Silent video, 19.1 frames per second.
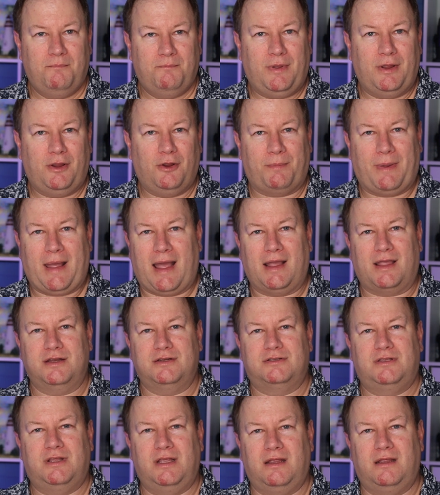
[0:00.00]
bigger
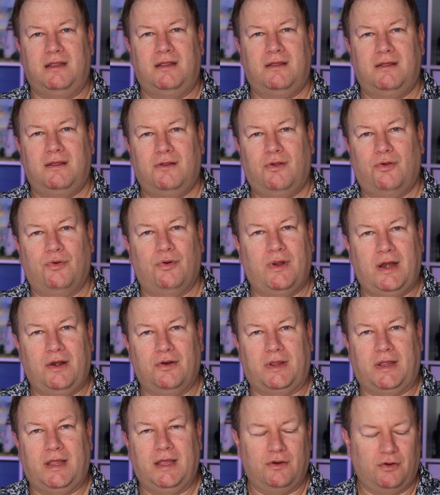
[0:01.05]
package, the
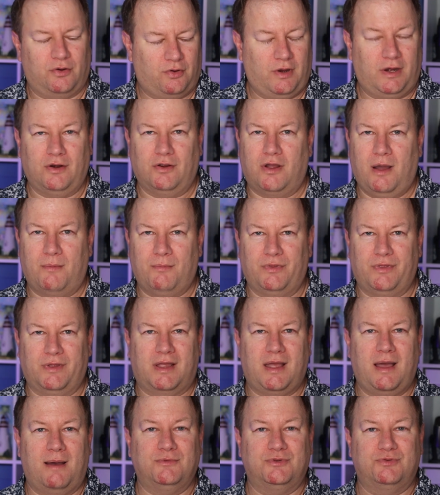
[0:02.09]
Creator kit or Creator combo that
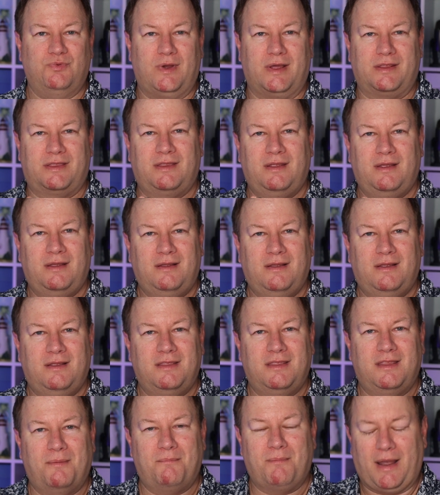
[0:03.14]
comes with
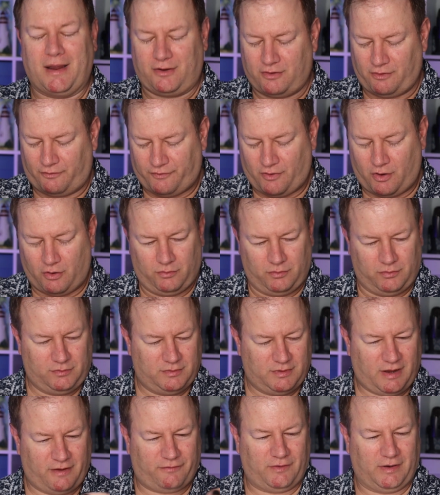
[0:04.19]
the microphone.
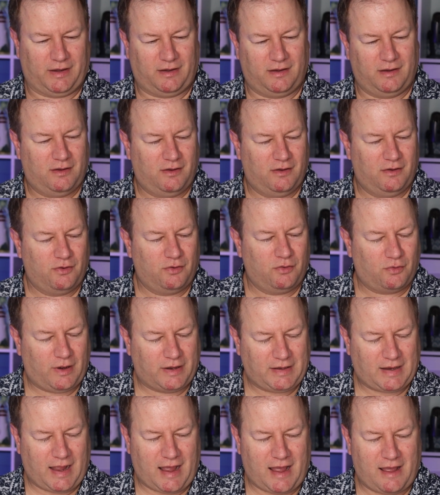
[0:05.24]
Definitely
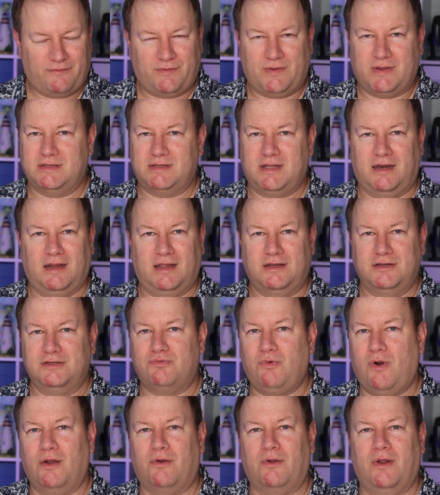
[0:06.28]
great to have, because then I can
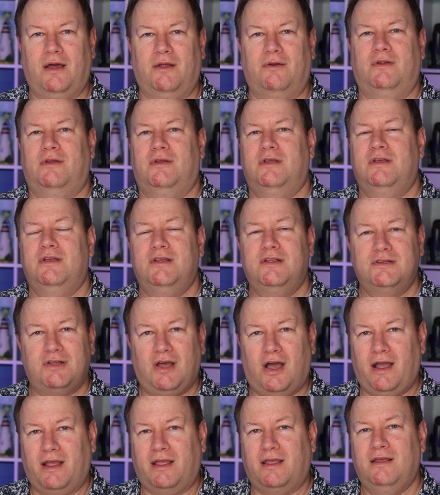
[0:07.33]
just walk around,
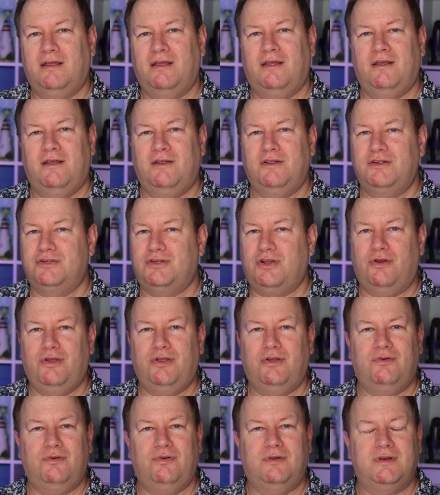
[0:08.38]
talk, show
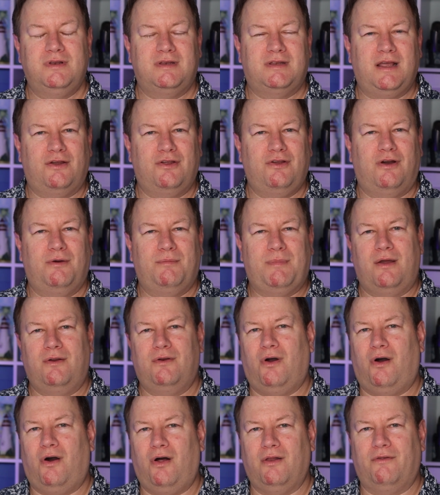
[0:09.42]
you, tell you
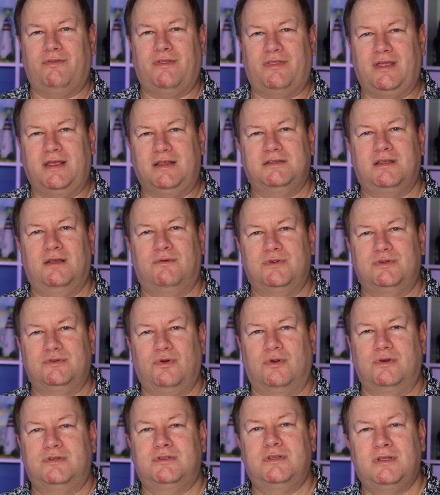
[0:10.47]
about all of the things at
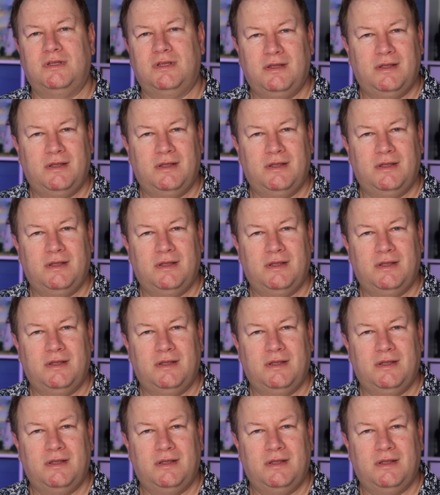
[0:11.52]
resorts.